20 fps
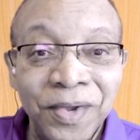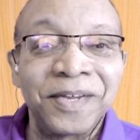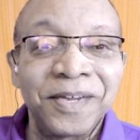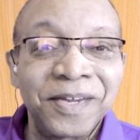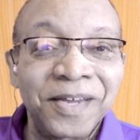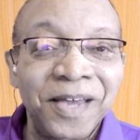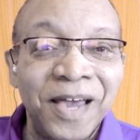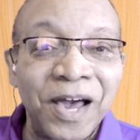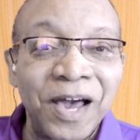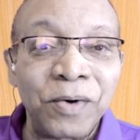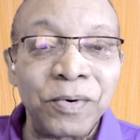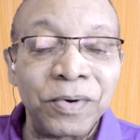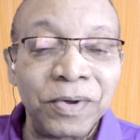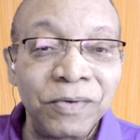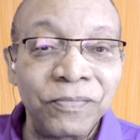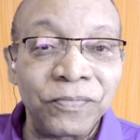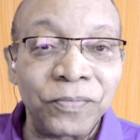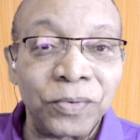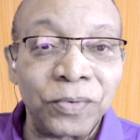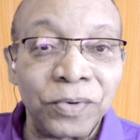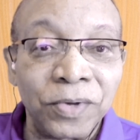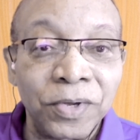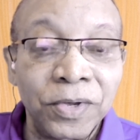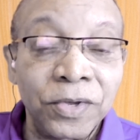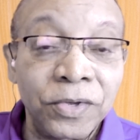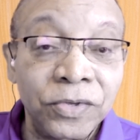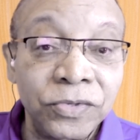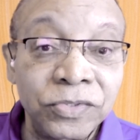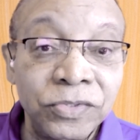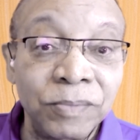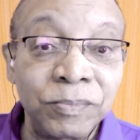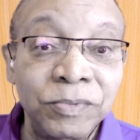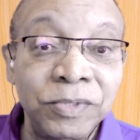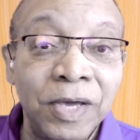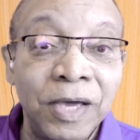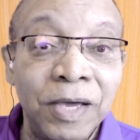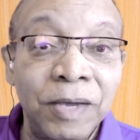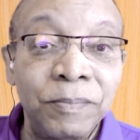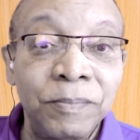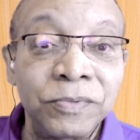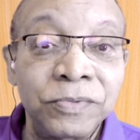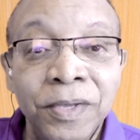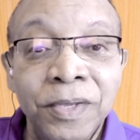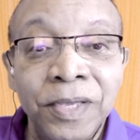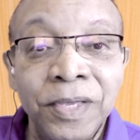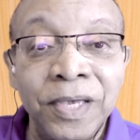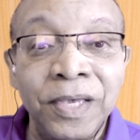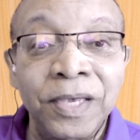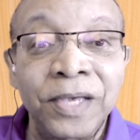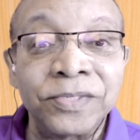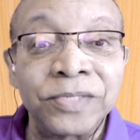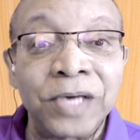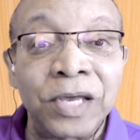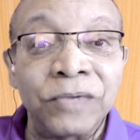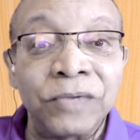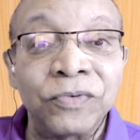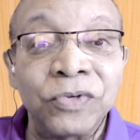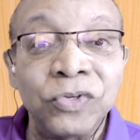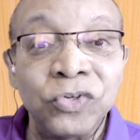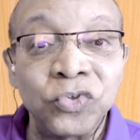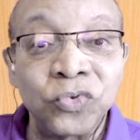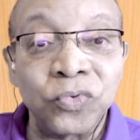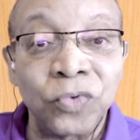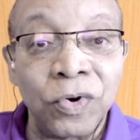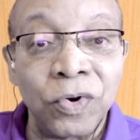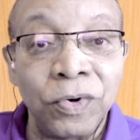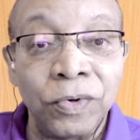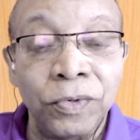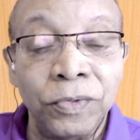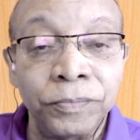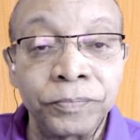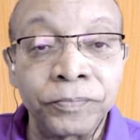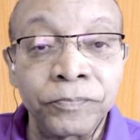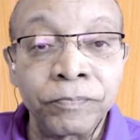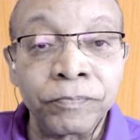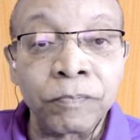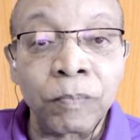However, sometimes it gets out of control.